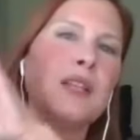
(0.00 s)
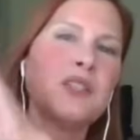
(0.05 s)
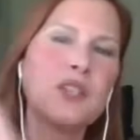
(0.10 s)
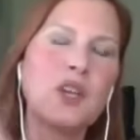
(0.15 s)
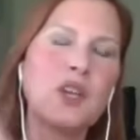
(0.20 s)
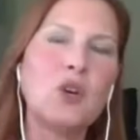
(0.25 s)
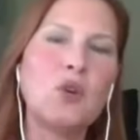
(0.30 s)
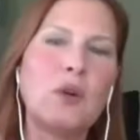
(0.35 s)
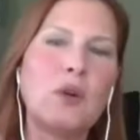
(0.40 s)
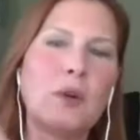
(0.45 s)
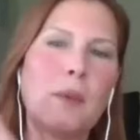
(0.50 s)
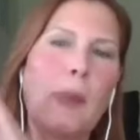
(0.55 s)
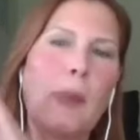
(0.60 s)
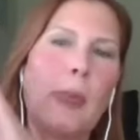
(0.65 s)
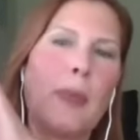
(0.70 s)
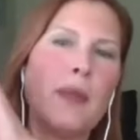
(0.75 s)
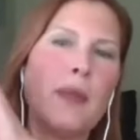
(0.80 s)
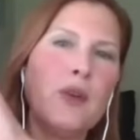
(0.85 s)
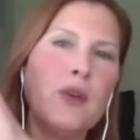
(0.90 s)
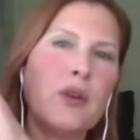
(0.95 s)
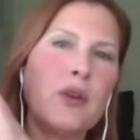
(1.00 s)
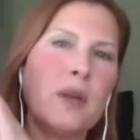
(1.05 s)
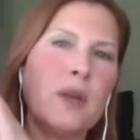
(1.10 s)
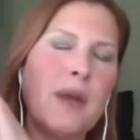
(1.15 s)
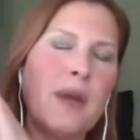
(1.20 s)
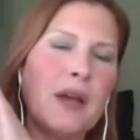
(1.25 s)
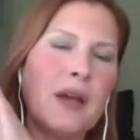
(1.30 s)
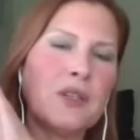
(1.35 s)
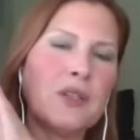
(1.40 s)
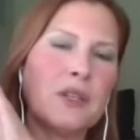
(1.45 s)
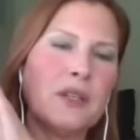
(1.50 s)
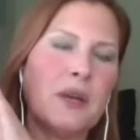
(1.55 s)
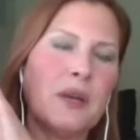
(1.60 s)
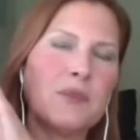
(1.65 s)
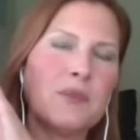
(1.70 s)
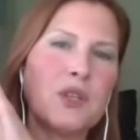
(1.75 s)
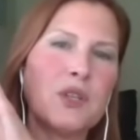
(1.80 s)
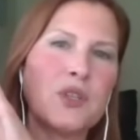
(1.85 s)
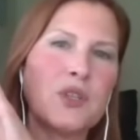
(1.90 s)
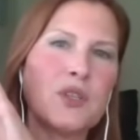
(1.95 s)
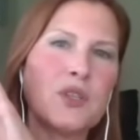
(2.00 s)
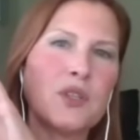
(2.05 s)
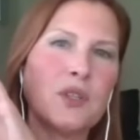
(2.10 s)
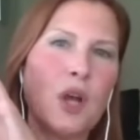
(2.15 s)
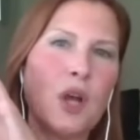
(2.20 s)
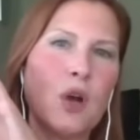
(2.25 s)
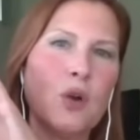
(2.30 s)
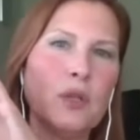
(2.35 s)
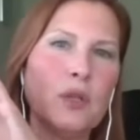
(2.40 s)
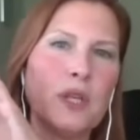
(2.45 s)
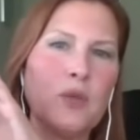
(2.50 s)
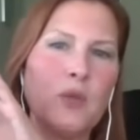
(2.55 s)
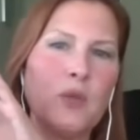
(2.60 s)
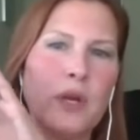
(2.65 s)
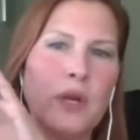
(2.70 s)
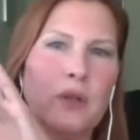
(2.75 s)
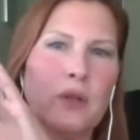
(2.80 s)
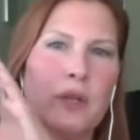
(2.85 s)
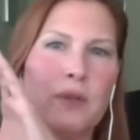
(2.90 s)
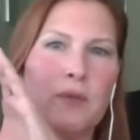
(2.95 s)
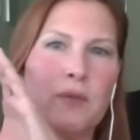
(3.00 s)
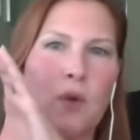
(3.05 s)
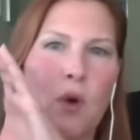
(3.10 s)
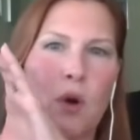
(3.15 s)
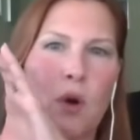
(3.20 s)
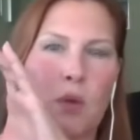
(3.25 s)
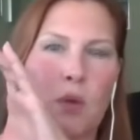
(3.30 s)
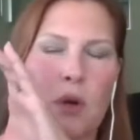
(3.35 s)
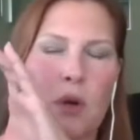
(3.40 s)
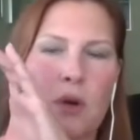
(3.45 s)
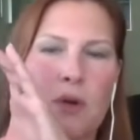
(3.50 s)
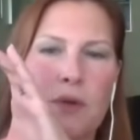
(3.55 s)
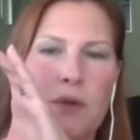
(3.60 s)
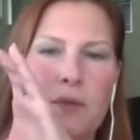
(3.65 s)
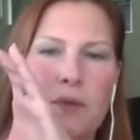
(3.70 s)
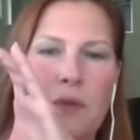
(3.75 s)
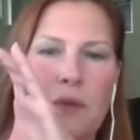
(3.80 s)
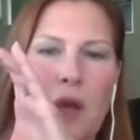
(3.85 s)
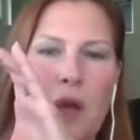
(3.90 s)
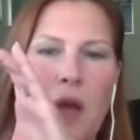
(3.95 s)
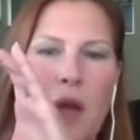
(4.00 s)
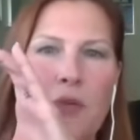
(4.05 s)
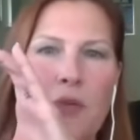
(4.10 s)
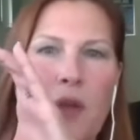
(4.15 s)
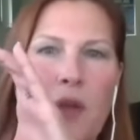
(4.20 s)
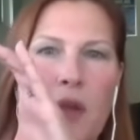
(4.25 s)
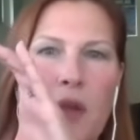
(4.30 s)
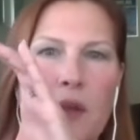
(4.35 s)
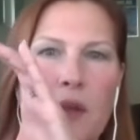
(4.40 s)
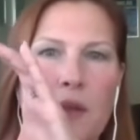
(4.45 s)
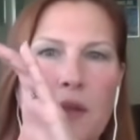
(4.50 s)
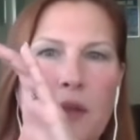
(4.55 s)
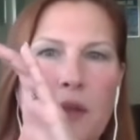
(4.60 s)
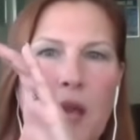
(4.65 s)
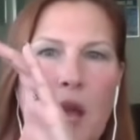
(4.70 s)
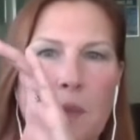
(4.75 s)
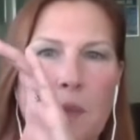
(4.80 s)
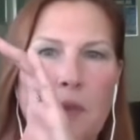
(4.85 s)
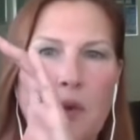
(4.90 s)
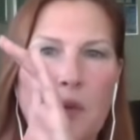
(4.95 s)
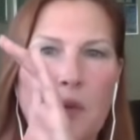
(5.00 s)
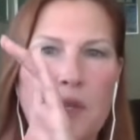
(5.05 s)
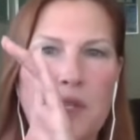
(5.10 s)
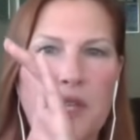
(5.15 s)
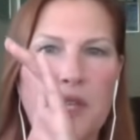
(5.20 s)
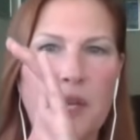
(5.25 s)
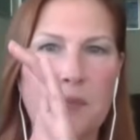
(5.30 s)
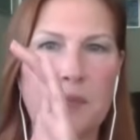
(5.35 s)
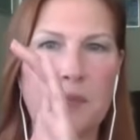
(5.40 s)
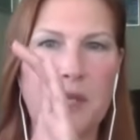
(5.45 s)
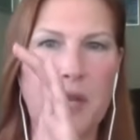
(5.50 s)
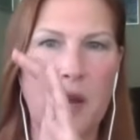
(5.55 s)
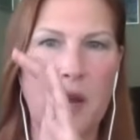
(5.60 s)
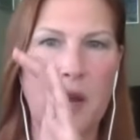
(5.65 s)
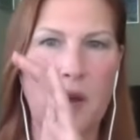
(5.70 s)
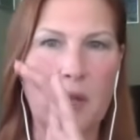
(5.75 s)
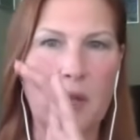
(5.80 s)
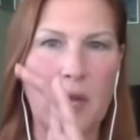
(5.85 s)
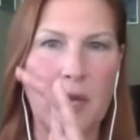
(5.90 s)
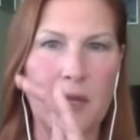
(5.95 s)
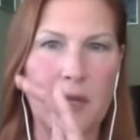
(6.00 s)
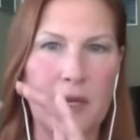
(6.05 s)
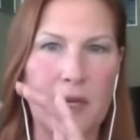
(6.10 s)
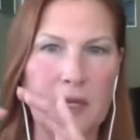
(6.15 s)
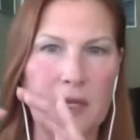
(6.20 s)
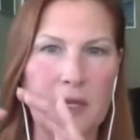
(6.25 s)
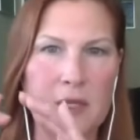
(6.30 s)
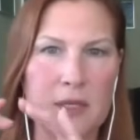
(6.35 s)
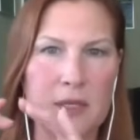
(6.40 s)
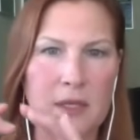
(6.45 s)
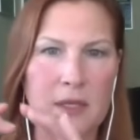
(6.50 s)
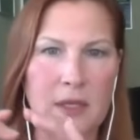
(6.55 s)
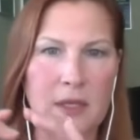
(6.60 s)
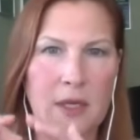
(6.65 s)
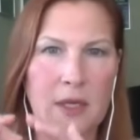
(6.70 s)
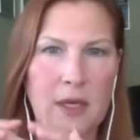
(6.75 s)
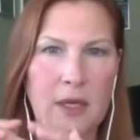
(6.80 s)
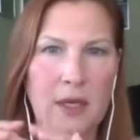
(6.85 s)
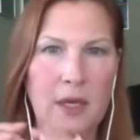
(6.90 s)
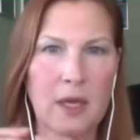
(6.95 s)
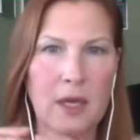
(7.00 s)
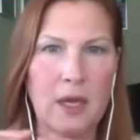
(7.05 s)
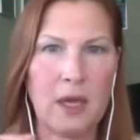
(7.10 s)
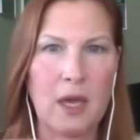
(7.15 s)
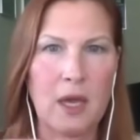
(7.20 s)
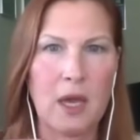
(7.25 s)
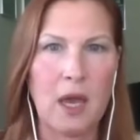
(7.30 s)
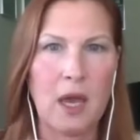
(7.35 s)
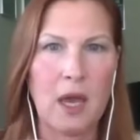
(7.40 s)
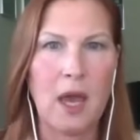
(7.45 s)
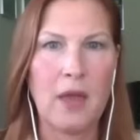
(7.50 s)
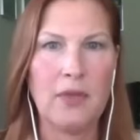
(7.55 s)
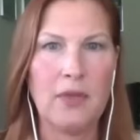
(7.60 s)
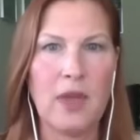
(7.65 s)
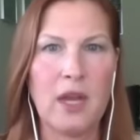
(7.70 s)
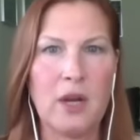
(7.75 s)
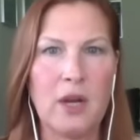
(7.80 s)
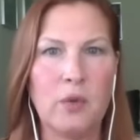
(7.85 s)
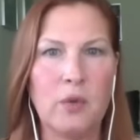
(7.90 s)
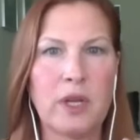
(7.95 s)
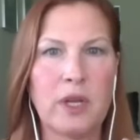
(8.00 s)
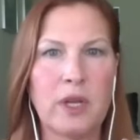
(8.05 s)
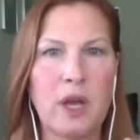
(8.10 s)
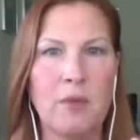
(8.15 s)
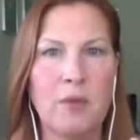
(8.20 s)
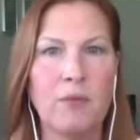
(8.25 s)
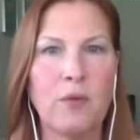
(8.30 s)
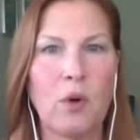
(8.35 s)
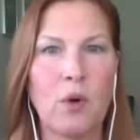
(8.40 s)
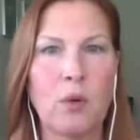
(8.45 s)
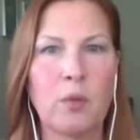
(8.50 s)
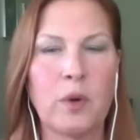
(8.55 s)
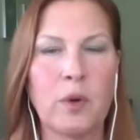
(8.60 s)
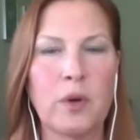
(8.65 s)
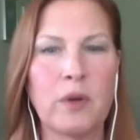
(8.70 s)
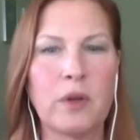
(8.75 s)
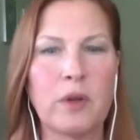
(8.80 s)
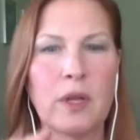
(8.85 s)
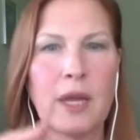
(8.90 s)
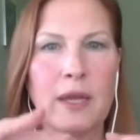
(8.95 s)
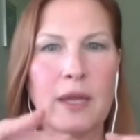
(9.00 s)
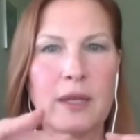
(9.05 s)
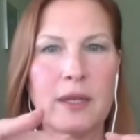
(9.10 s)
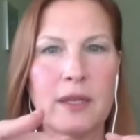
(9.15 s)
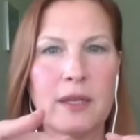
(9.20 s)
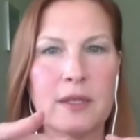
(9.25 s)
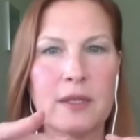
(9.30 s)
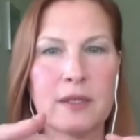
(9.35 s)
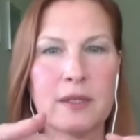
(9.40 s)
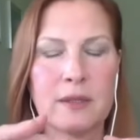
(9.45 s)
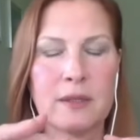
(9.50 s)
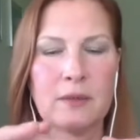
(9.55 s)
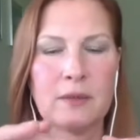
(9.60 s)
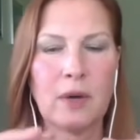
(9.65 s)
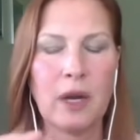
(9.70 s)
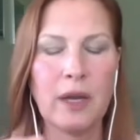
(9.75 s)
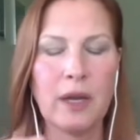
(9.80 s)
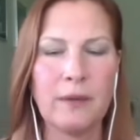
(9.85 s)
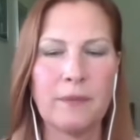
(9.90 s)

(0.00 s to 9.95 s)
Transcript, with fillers: so you can imagine them just slowly wheeling forward, and then the camera would dip down like this and then it would come forward like this, right?